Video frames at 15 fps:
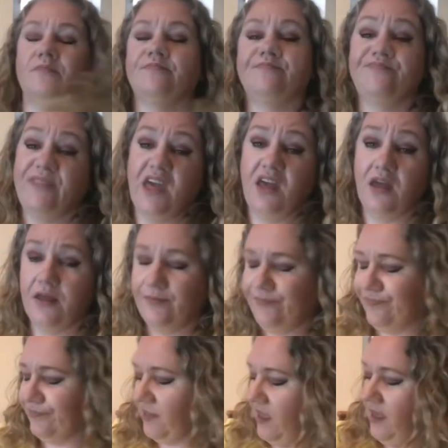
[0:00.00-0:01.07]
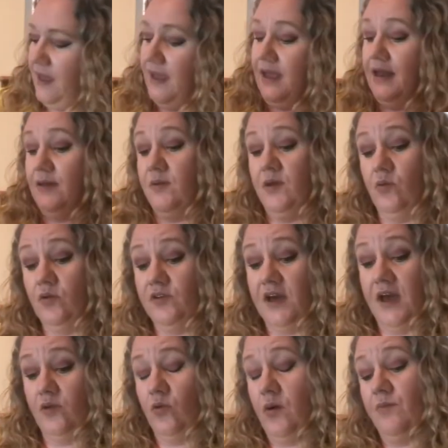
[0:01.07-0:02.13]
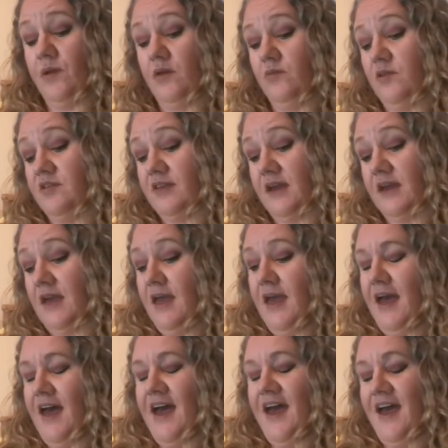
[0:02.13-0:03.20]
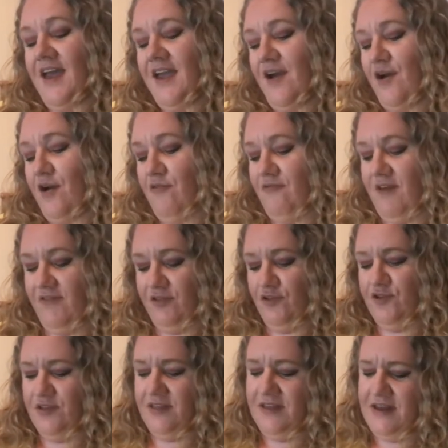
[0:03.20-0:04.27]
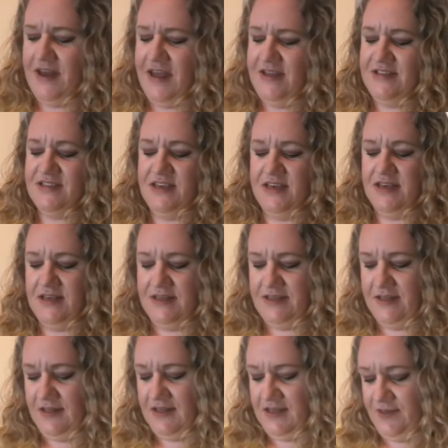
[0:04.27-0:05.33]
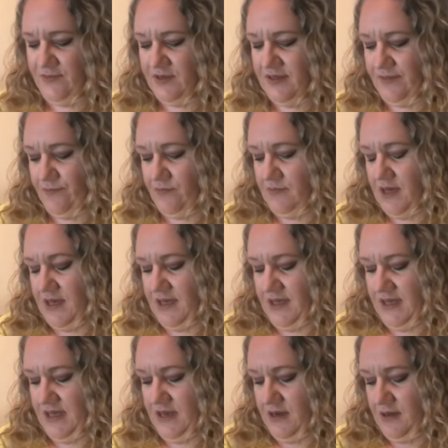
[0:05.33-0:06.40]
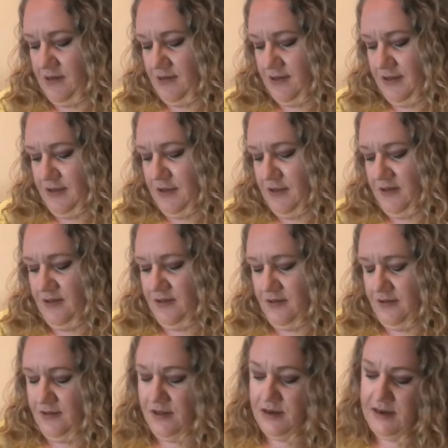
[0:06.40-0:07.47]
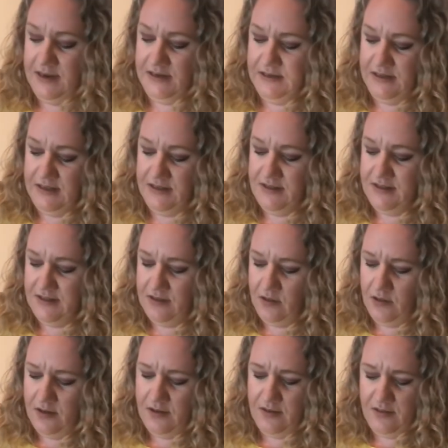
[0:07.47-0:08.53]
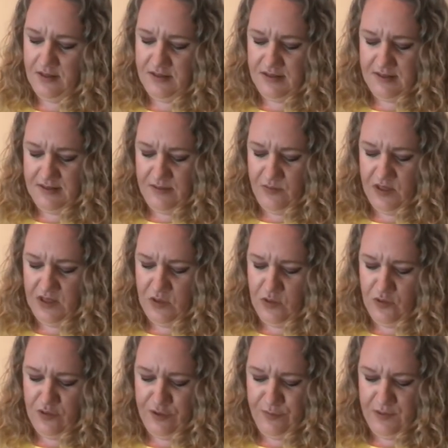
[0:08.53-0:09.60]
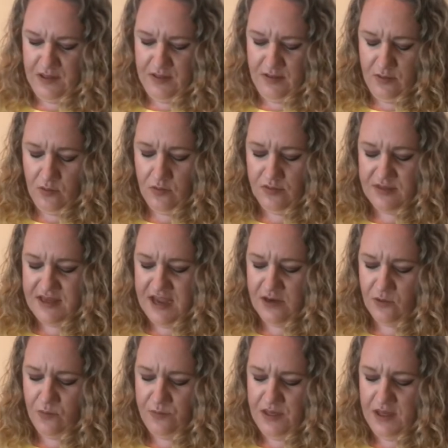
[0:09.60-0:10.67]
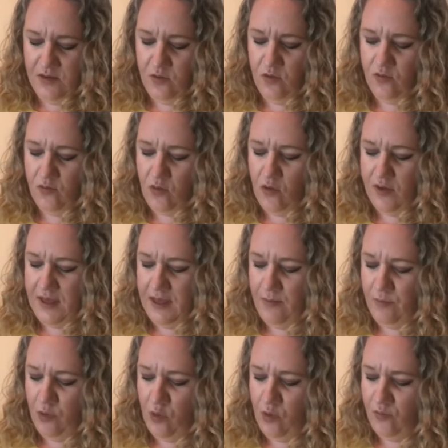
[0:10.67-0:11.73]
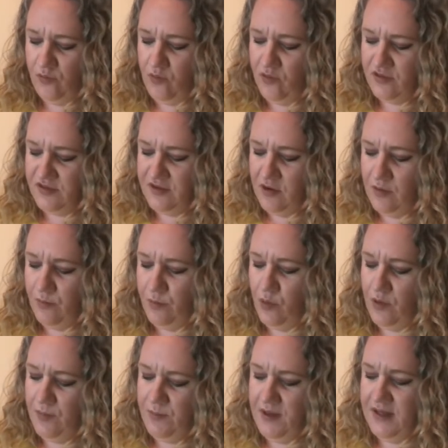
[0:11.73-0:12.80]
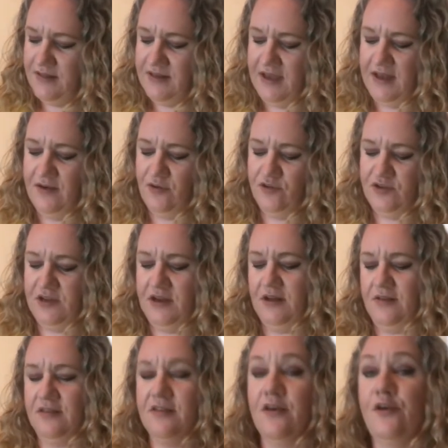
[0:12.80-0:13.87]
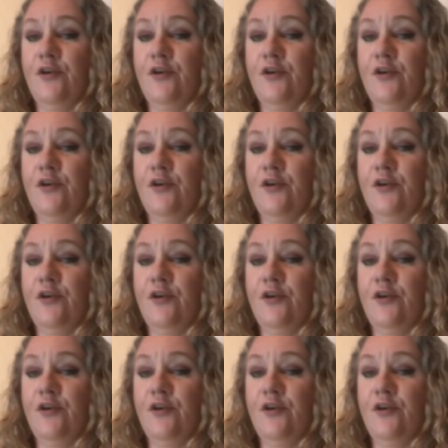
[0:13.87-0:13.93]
Yeah. Anyway, what do I know about music? I Heart Revolution, the 90s. Now this was my era, the 90s. And this hasn't been used, but it's all techno beat, new rock, hip hop, rock star, boy band, entertainers.